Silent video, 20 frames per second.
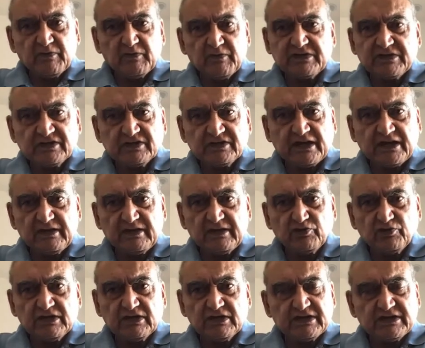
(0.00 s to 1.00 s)
Yes, Mr.
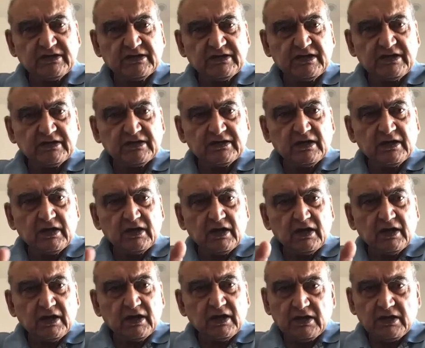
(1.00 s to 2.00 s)
Shanti Bhushan said that
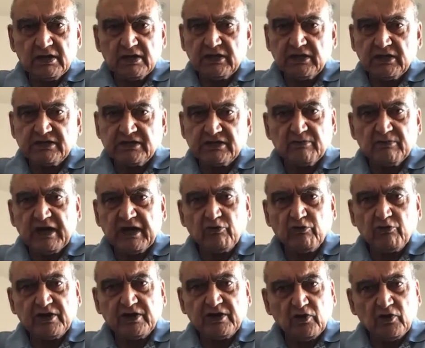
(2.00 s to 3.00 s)

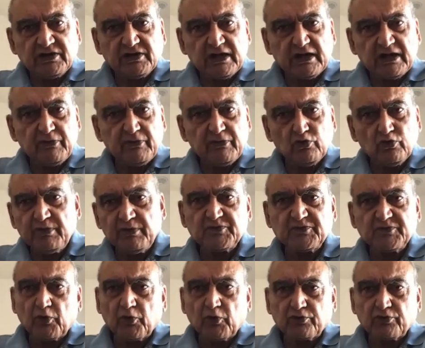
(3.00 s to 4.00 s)
Narsimha Rao did not tell me
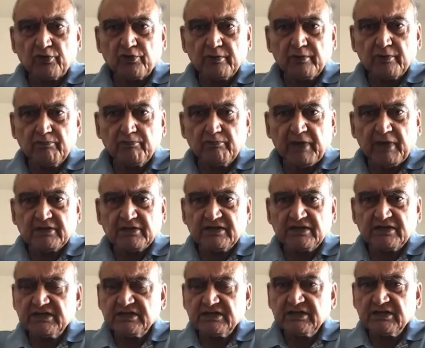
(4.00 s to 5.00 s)
whom he spoke to.
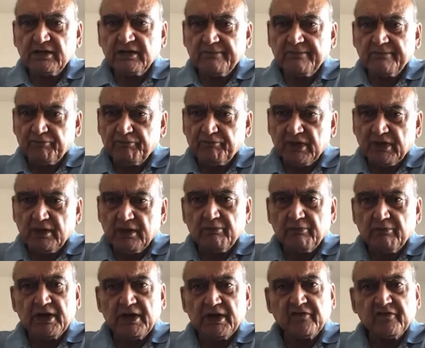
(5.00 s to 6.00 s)
But this is the
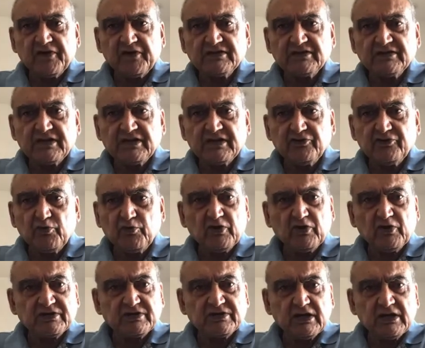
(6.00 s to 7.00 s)
inference I
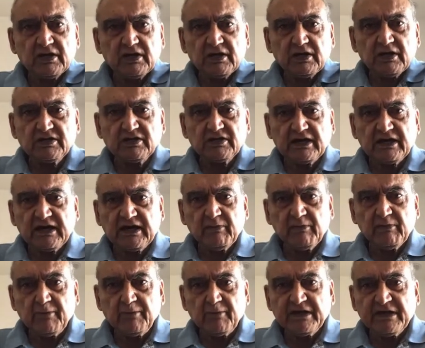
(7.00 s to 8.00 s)
drew because he
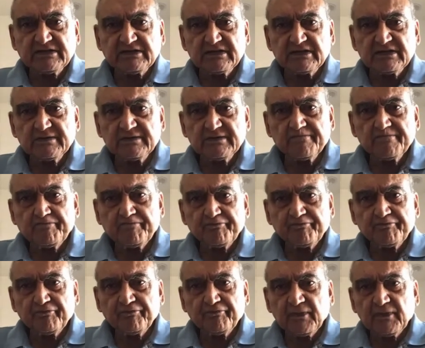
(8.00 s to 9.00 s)
said I am helpless.
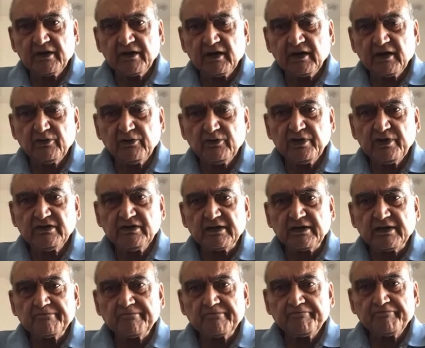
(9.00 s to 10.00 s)
I can't do
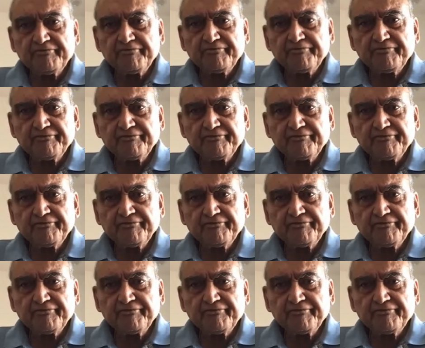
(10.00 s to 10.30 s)
anything.